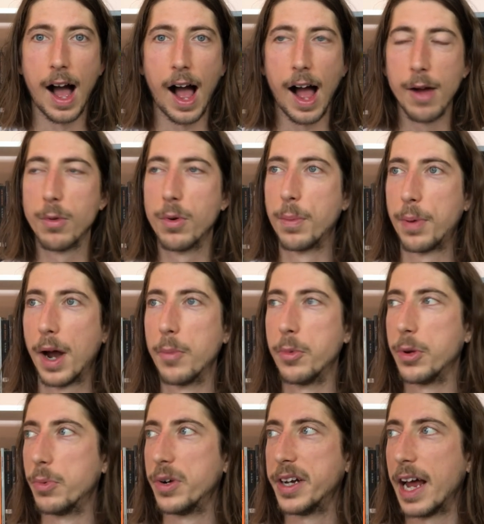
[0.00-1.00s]
I will
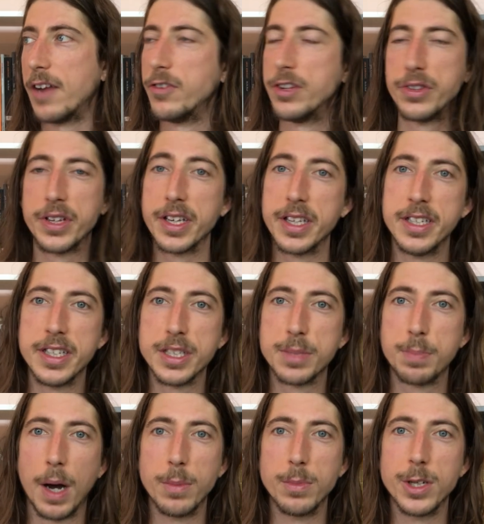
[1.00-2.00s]
probably read everything he has
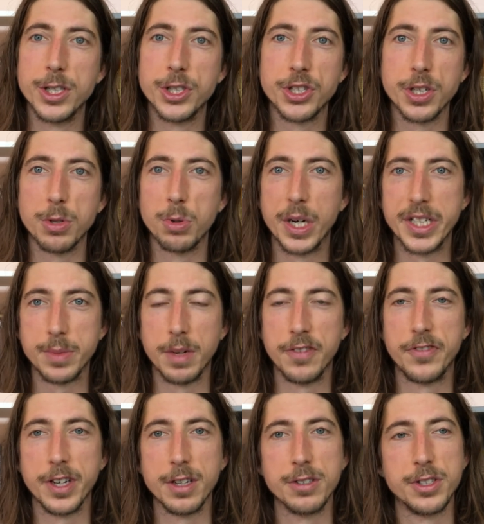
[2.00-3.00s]
published and cross my
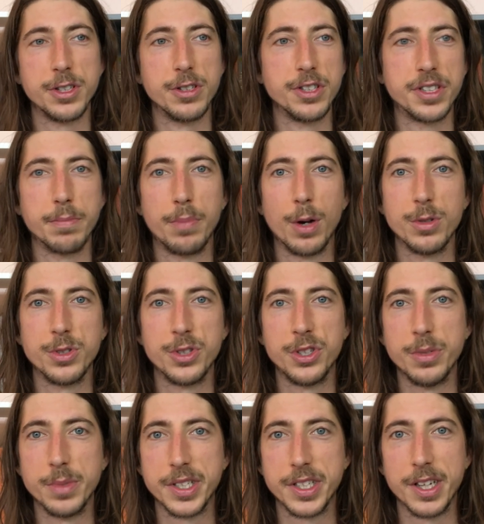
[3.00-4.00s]
fingers there's some
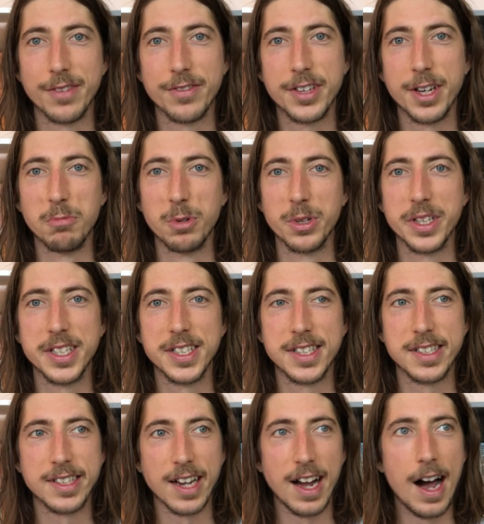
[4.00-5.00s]
posthumous stuff getting
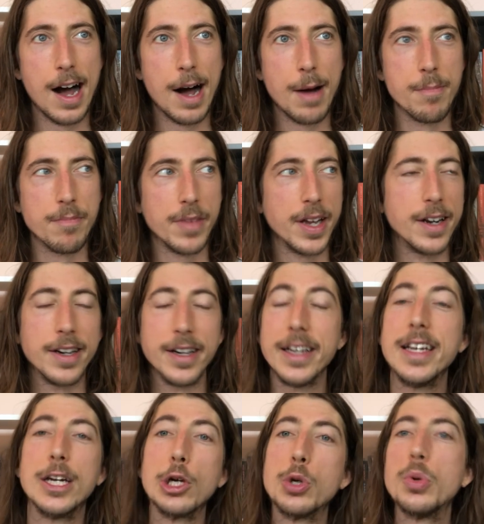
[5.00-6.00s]
released
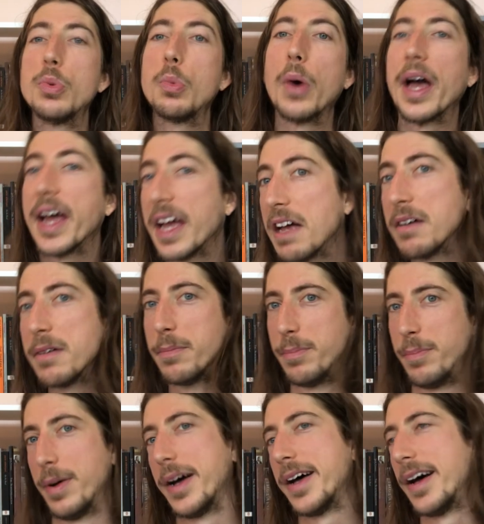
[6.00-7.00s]
in a good way.
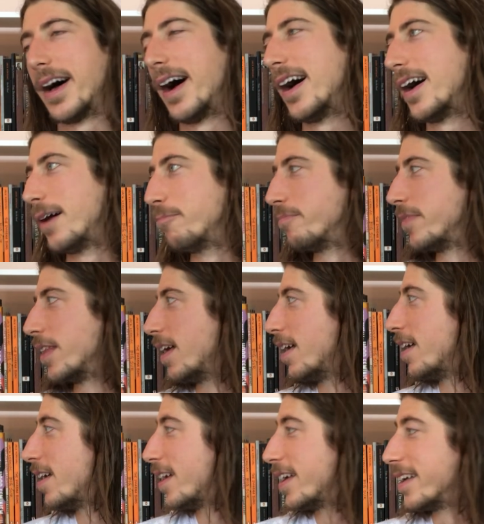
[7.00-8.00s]
But
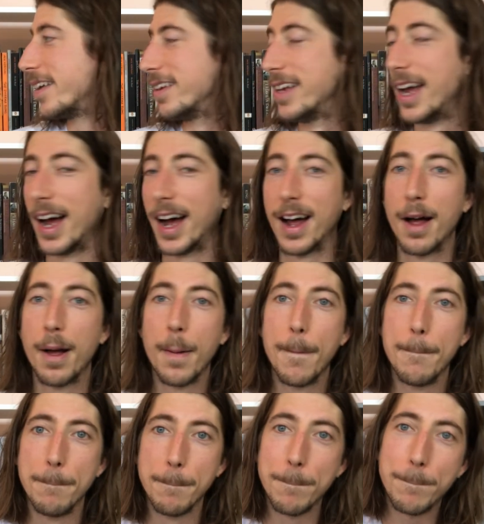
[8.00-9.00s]
yeah,
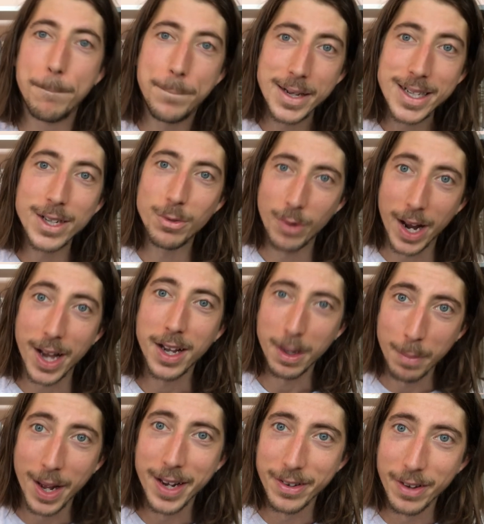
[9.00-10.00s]
big
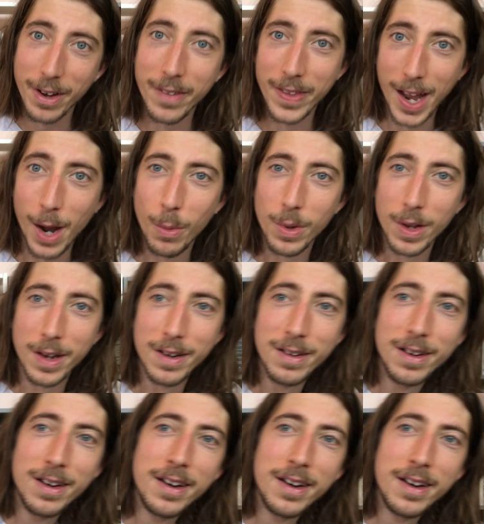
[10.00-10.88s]
recommend on that one.